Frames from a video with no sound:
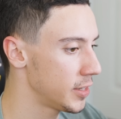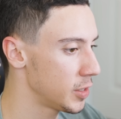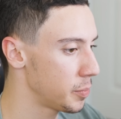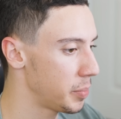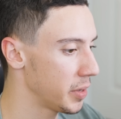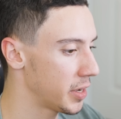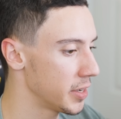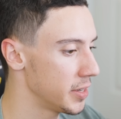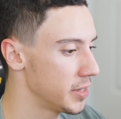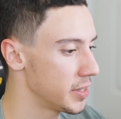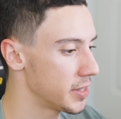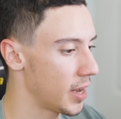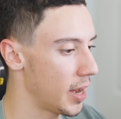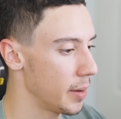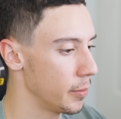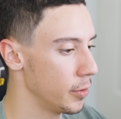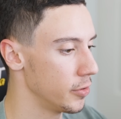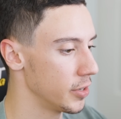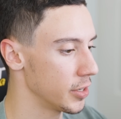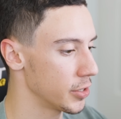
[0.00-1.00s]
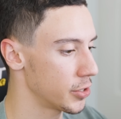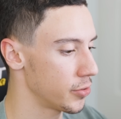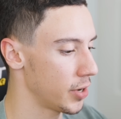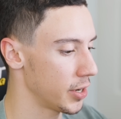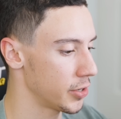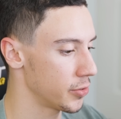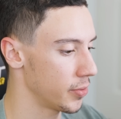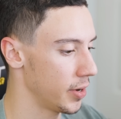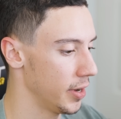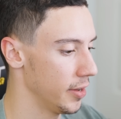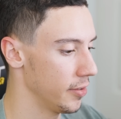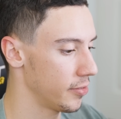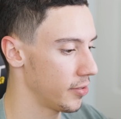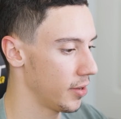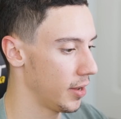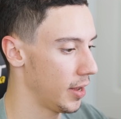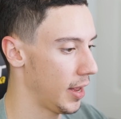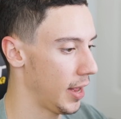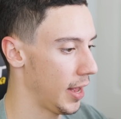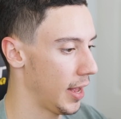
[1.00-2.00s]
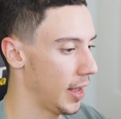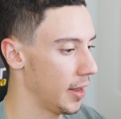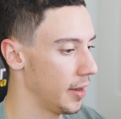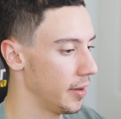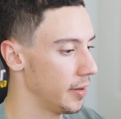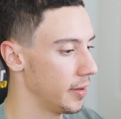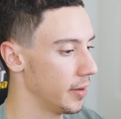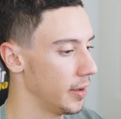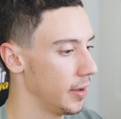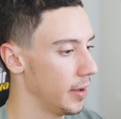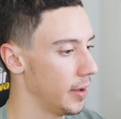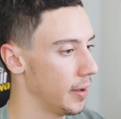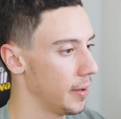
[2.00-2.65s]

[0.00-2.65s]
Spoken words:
This is because I'm using stretch res. And